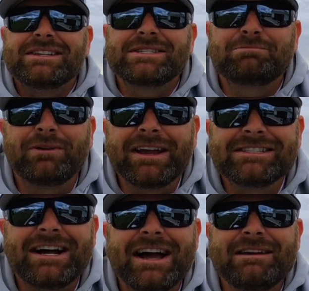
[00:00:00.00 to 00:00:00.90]

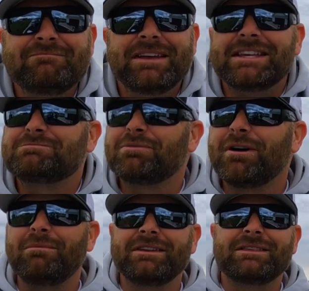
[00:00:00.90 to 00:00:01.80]
Springtime is
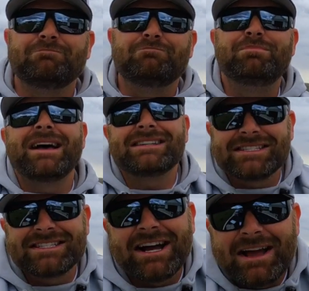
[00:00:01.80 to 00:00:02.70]
probably the
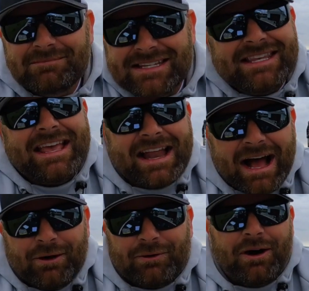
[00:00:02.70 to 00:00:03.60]
best time to get
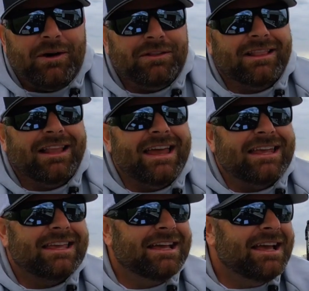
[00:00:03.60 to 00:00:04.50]
out on the
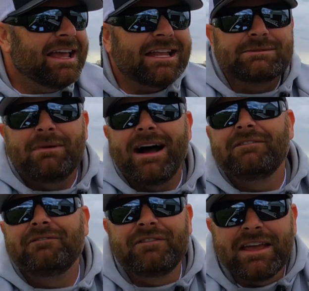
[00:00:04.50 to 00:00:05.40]
lake. It's
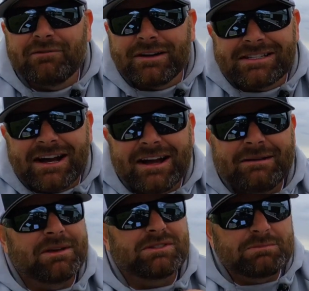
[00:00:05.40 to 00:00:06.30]
my favorite
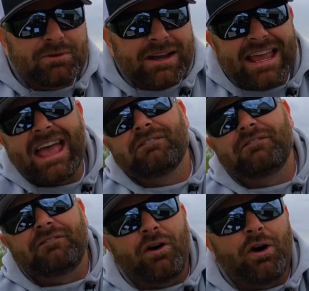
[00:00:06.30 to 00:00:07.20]
time, you know, spring and
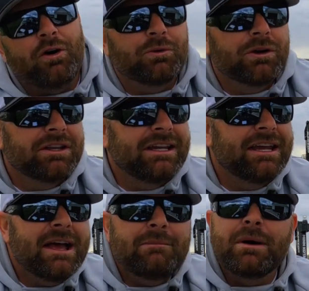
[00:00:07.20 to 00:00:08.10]
fall
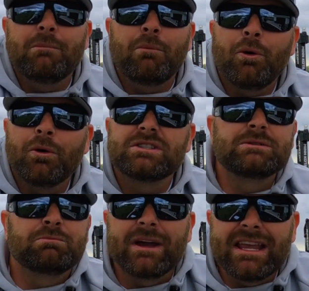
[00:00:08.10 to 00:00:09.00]
really, but more
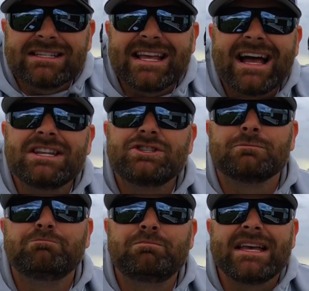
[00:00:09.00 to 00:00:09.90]
spring because that is
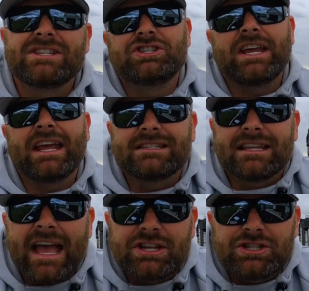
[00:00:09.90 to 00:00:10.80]
your best chance
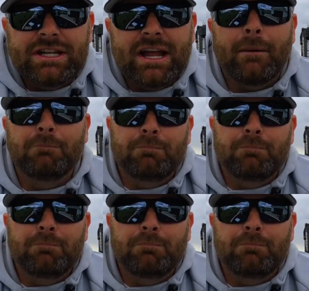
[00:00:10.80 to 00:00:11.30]
at catching a